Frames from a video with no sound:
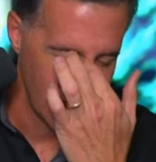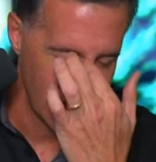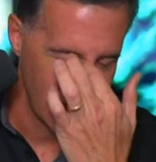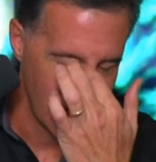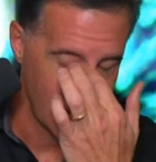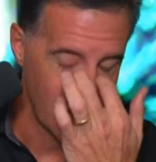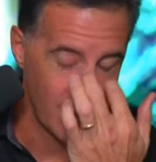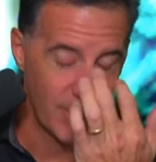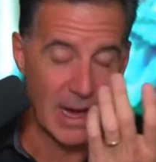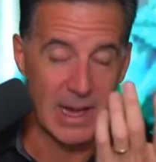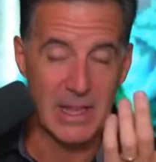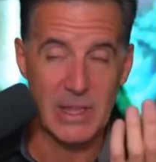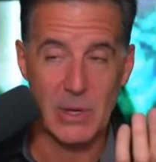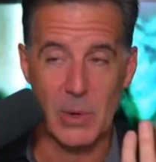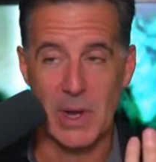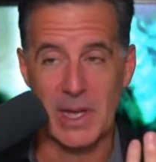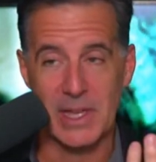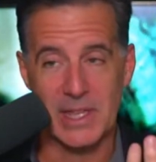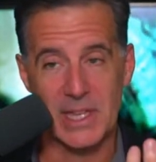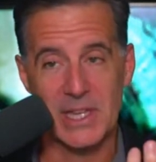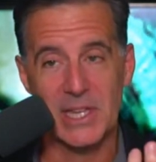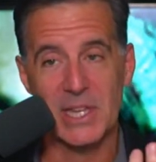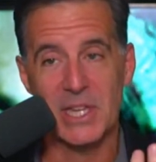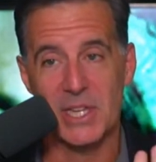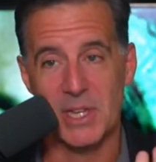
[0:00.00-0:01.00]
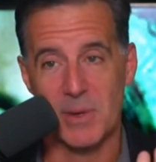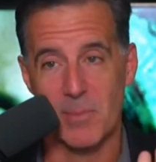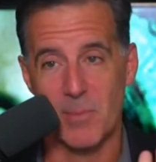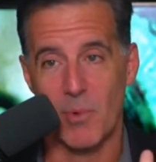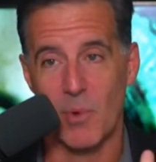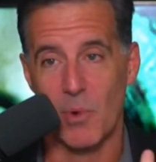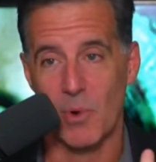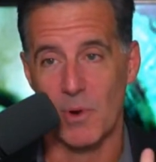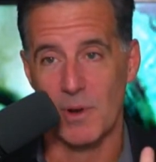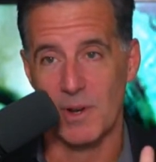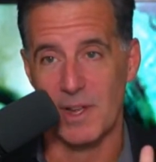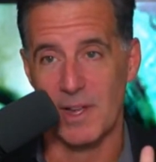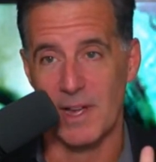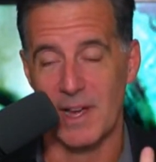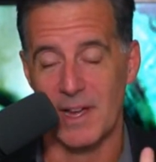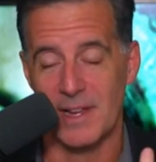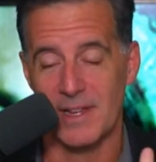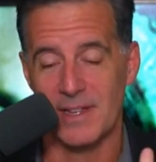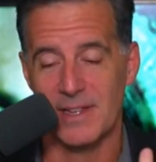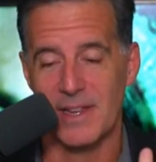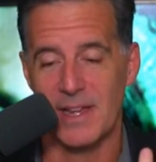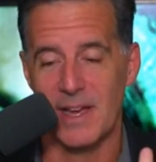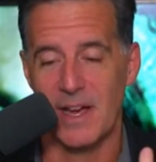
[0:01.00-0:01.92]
And by the way, this is important, guys.